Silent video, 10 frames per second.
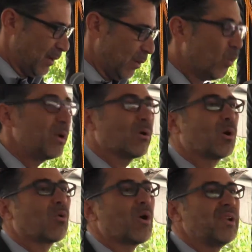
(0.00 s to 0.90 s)
we are
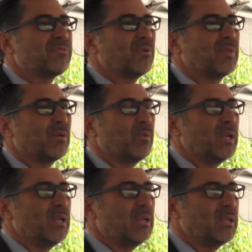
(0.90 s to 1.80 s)
grateful that
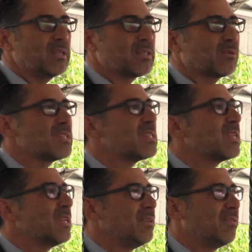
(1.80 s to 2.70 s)
we get to
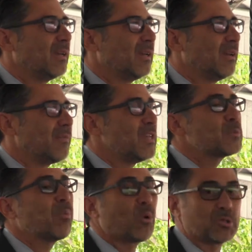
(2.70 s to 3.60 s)
receive this
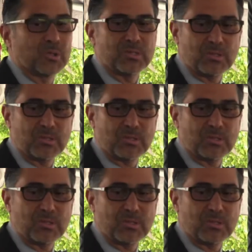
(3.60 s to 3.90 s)
portrait.